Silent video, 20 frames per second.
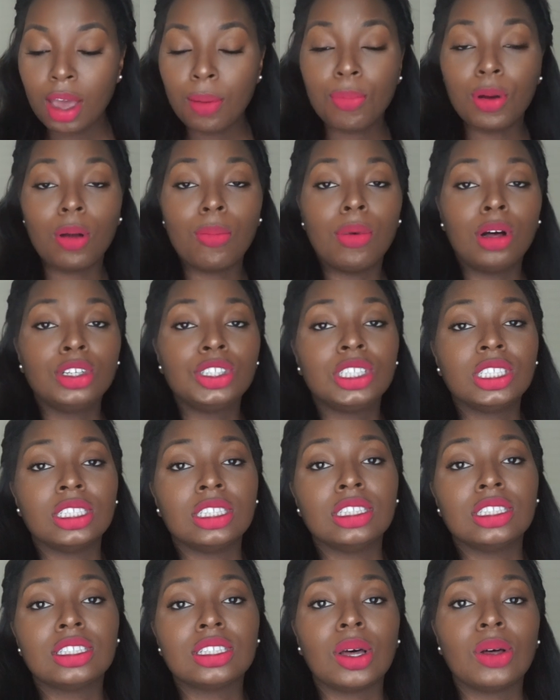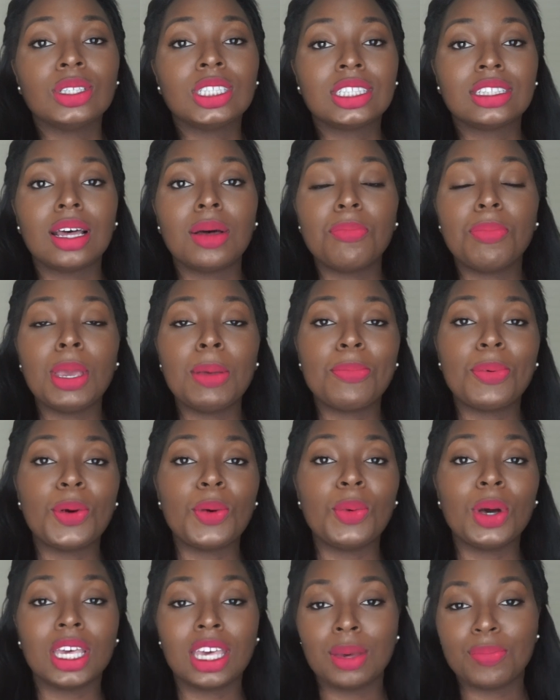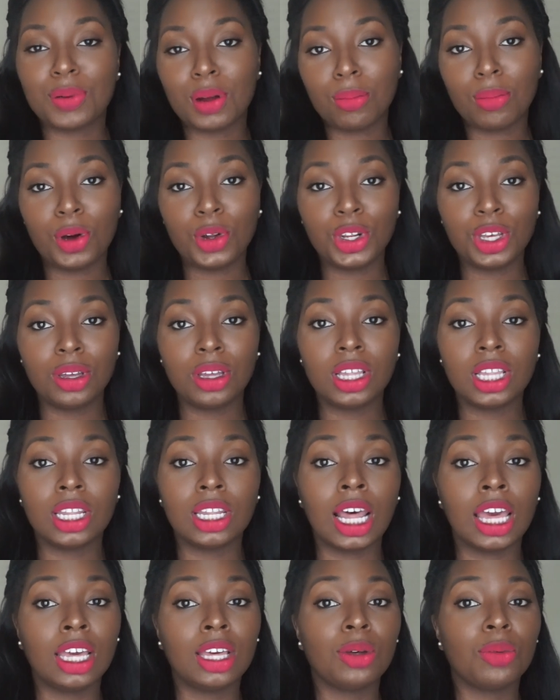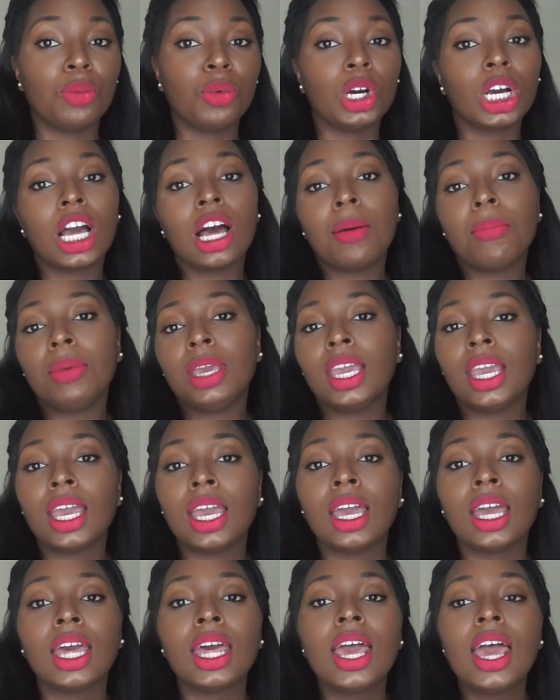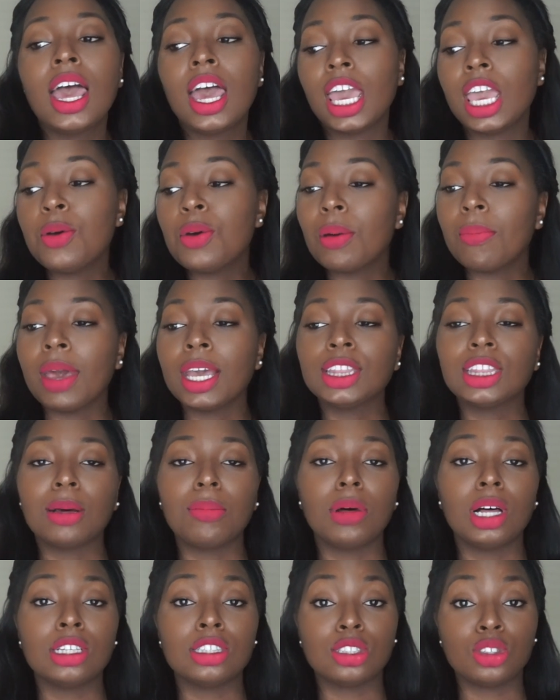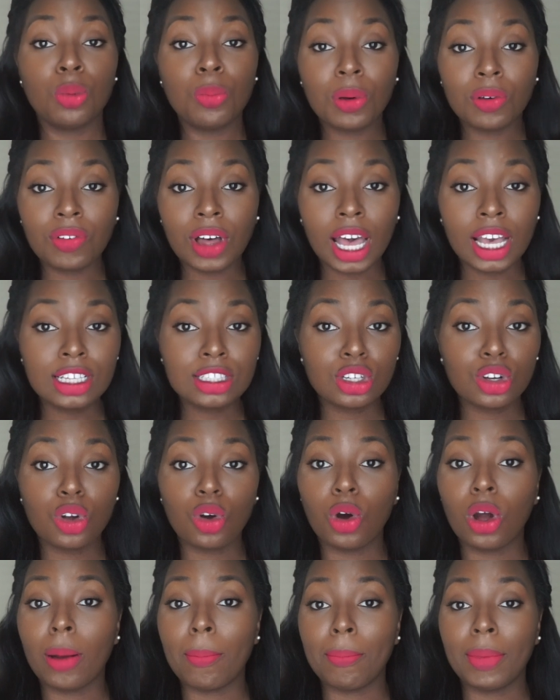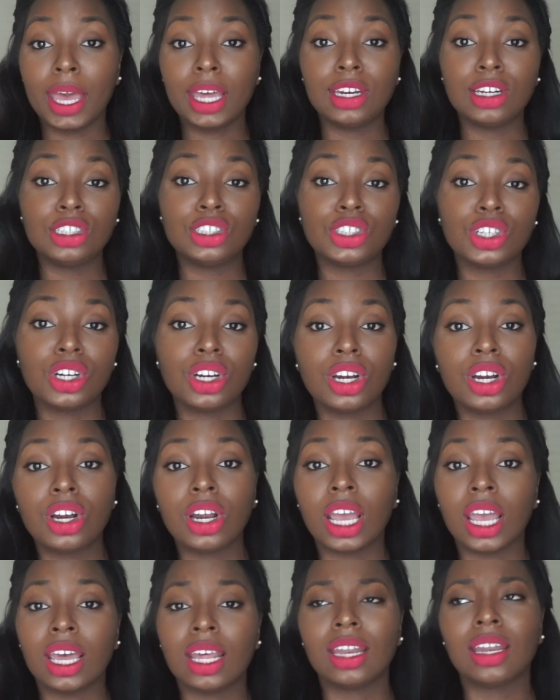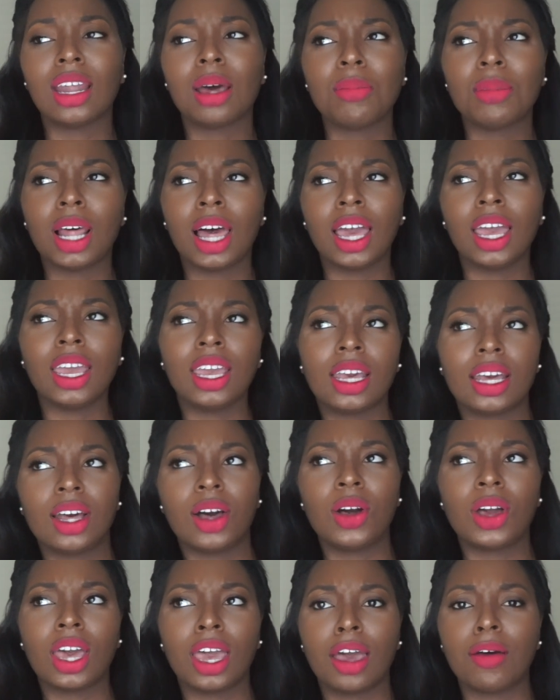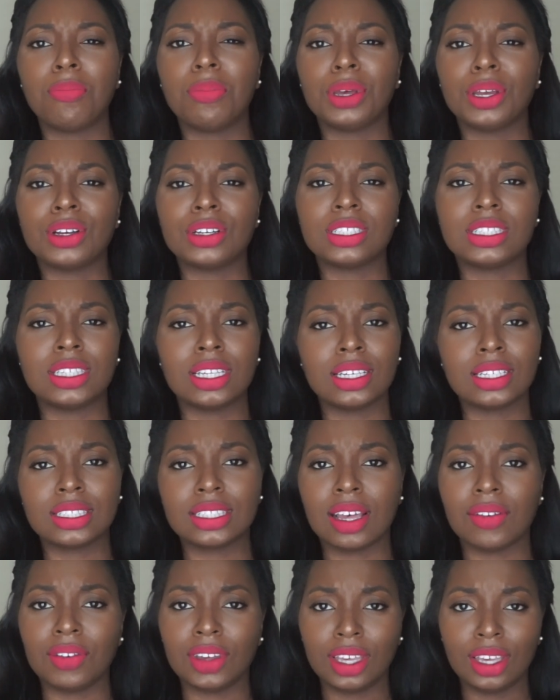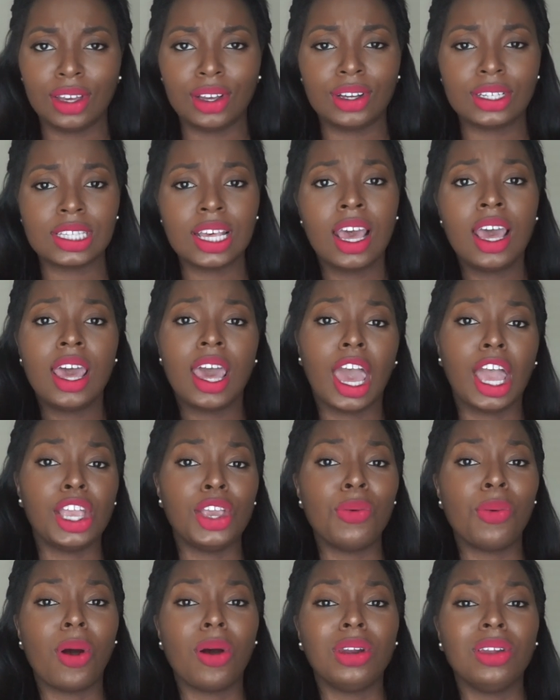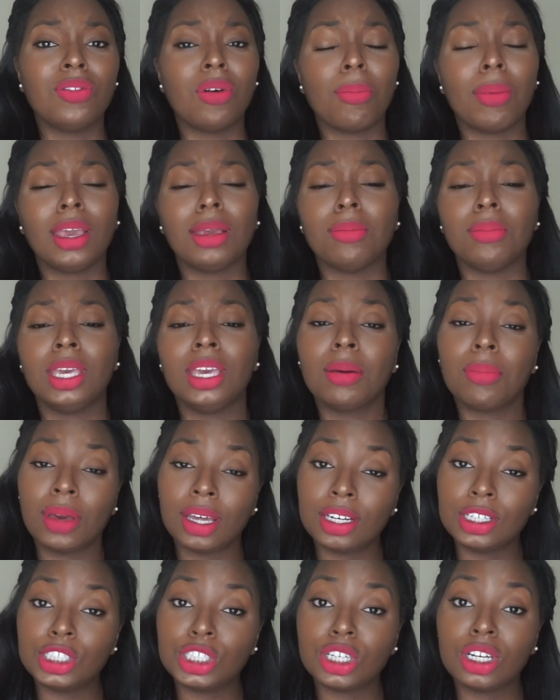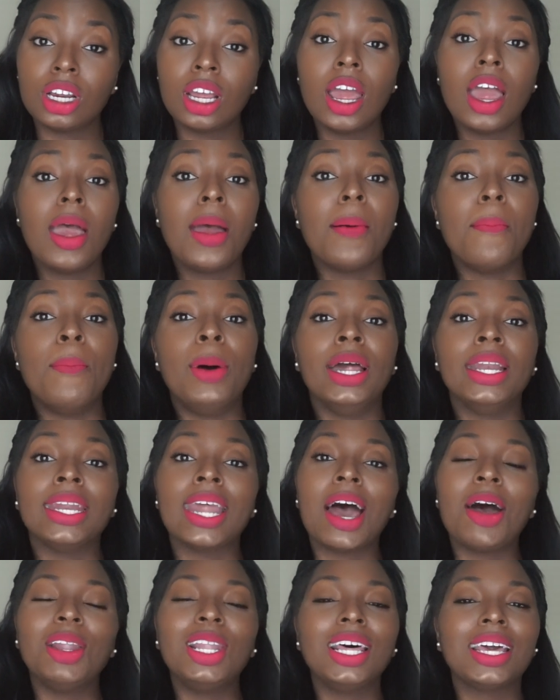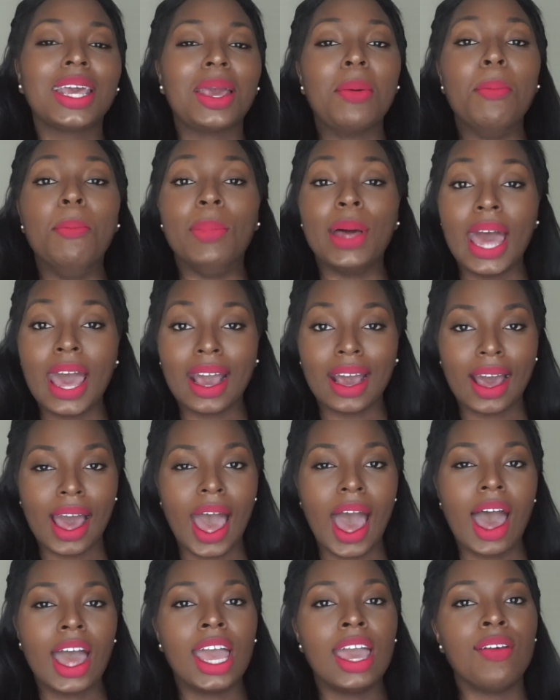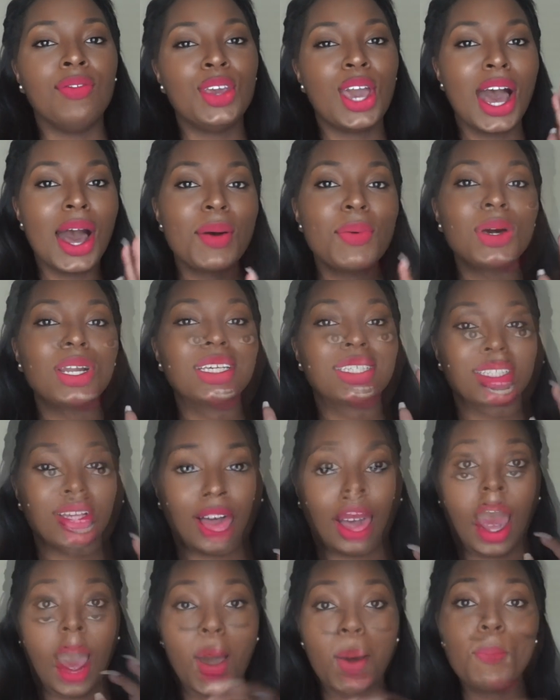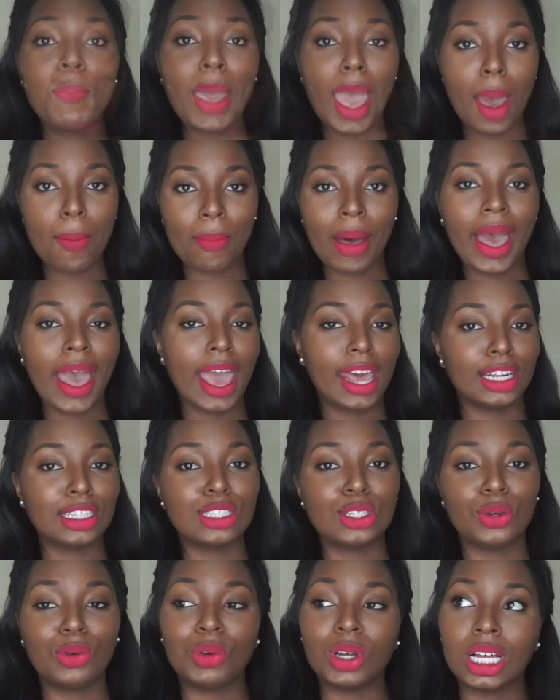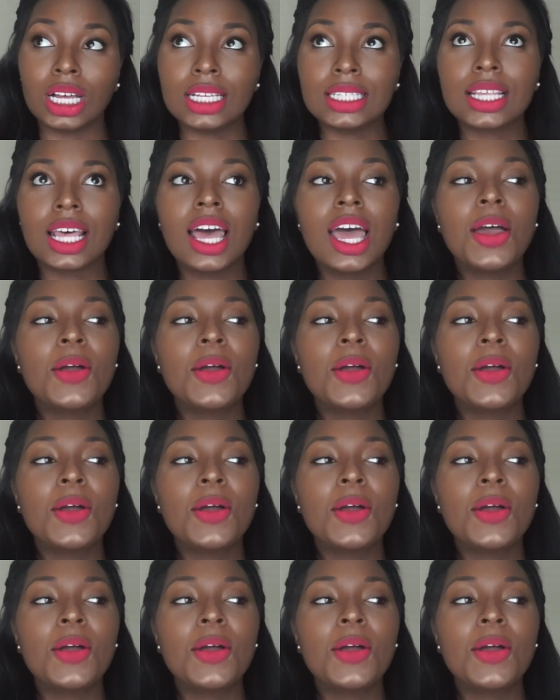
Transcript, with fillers: promotions. So some people would get promoted, like would come in, he would make them a supervisor or a manager. And I'm like, okay, I've been here six, seven years and you won't even make me a manager. But now looking back, if y'all would have saw how bad my attitude was,